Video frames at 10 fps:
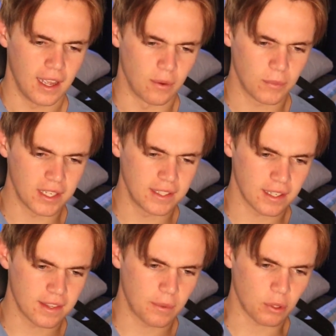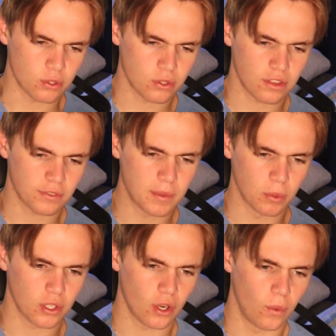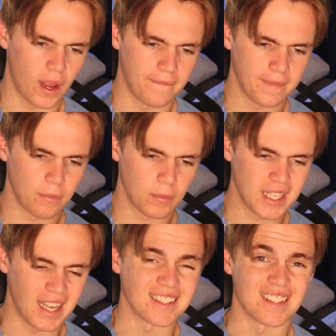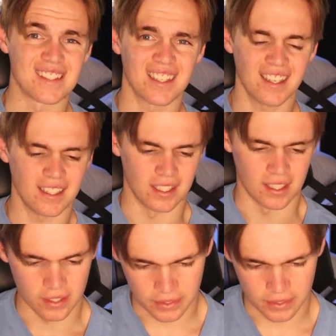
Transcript: And we are nearly there. We've got three more to go, and then we are done.